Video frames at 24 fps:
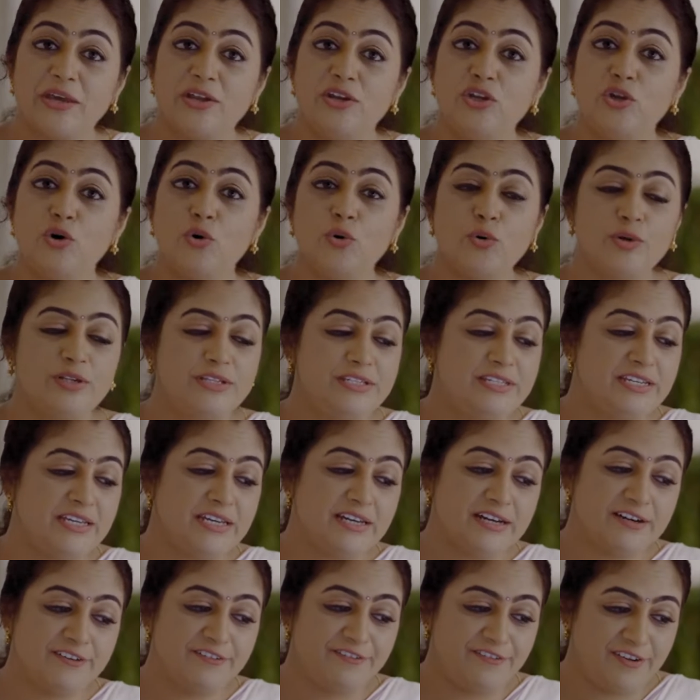no
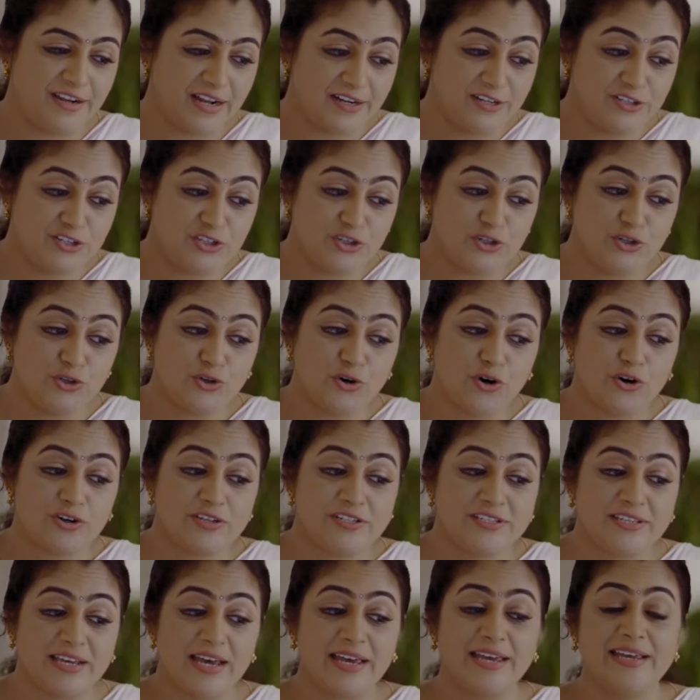tear floods, nor
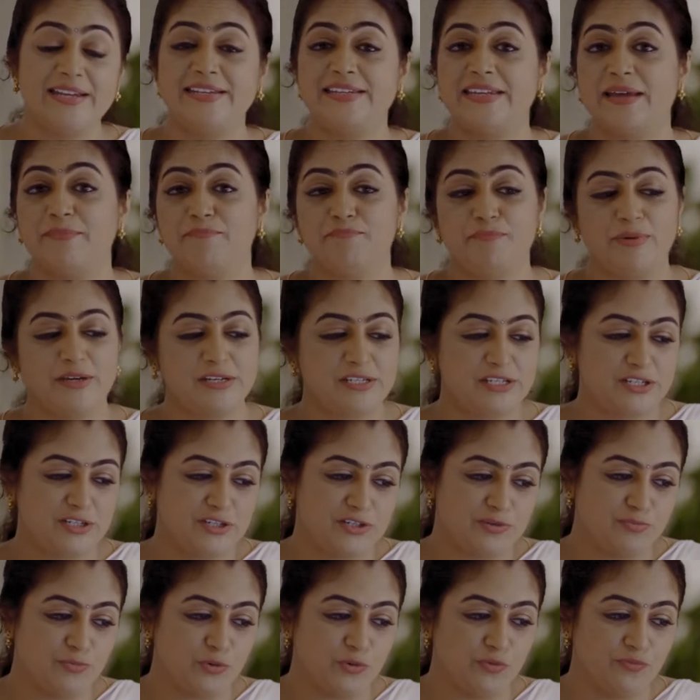sigh
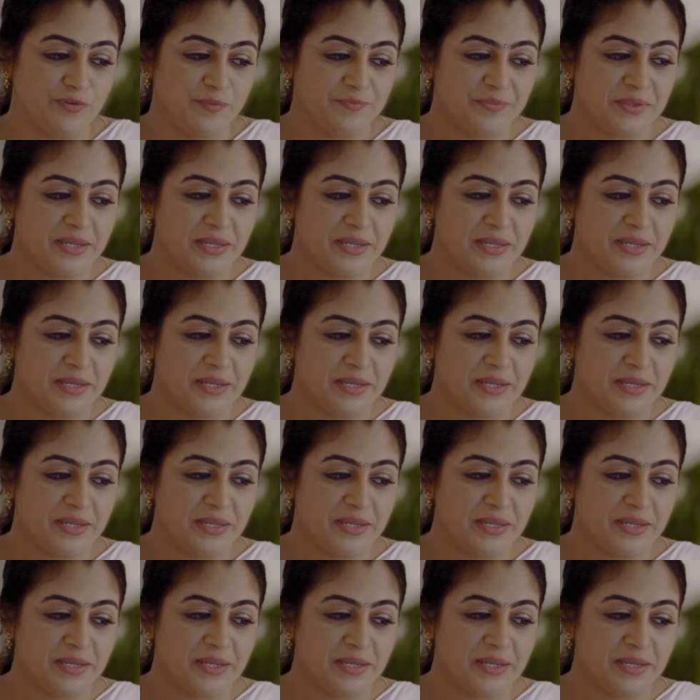tempests move.